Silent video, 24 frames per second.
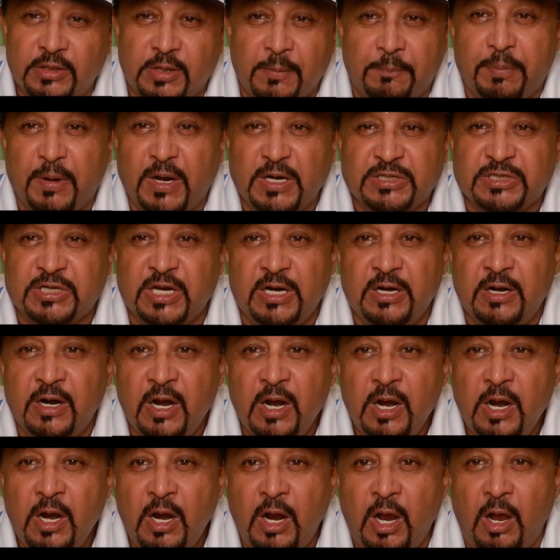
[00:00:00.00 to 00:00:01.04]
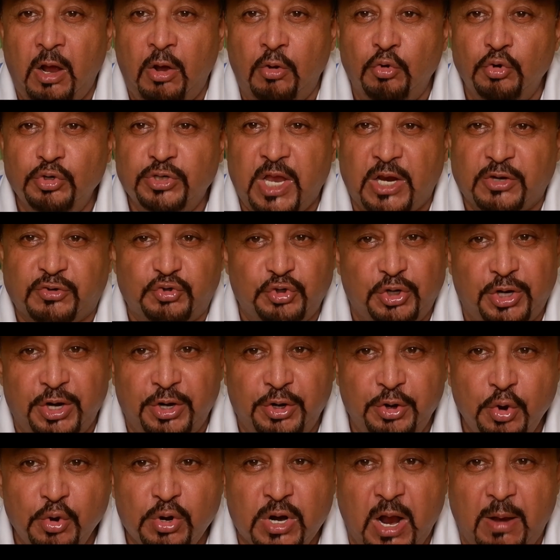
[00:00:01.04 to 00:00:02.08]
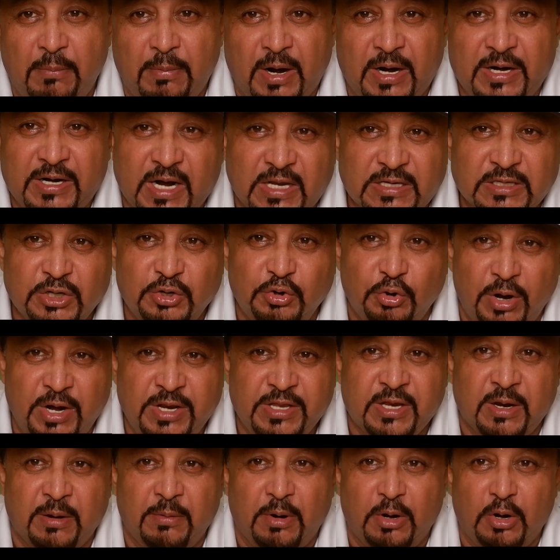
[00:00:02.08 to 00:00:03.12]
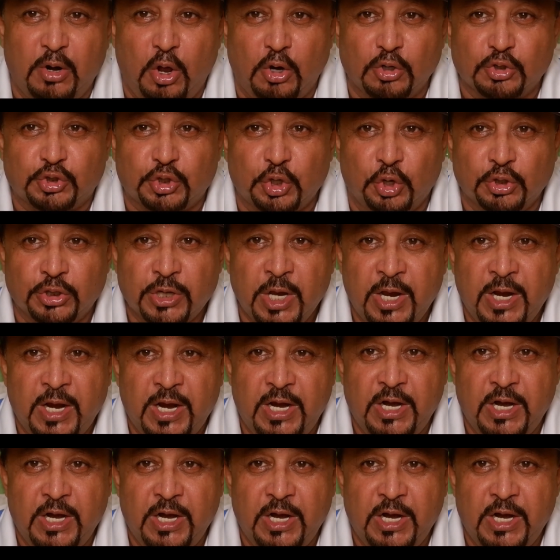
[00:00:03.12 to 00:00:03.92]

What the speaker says: the person who's actually a newcomer, he doesn't know anything about dog shows.